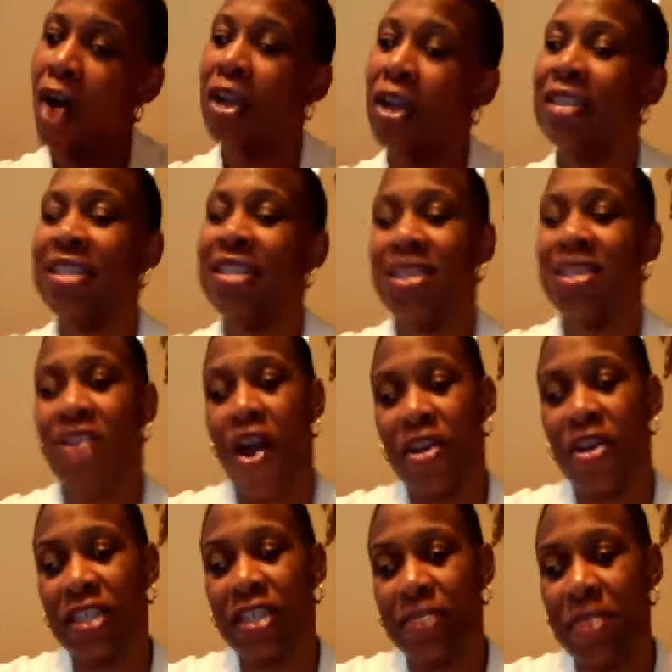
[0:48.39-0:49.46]

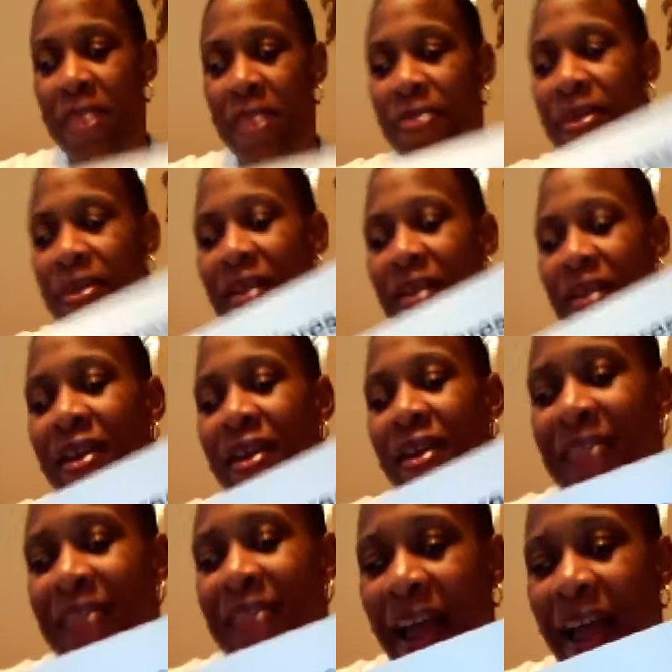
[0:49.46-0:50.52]

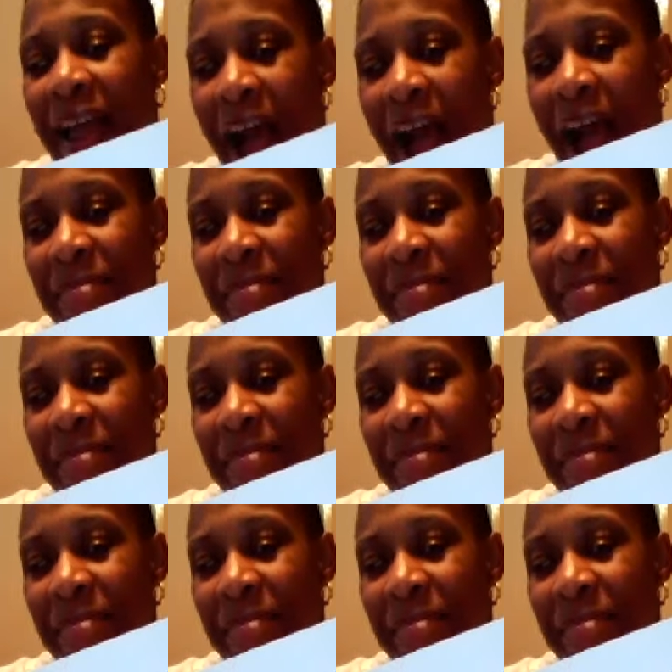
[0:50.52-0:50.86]
tiaresmith.com,